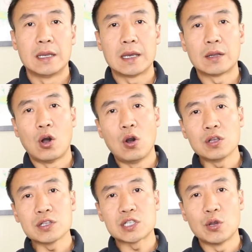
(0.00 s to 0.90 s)
And
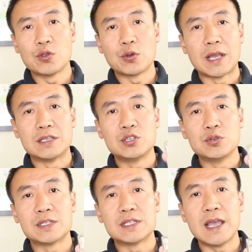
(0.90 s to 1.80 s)
also you can
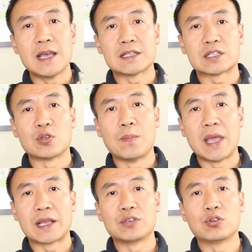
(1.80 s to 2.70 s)
use this to
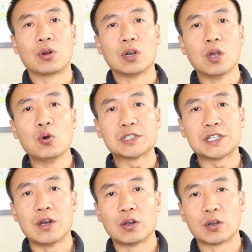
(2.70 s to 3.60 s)
make your
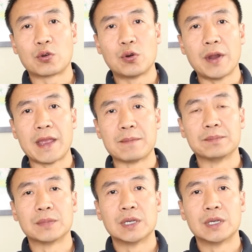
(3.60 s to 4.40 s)
lotion or cream.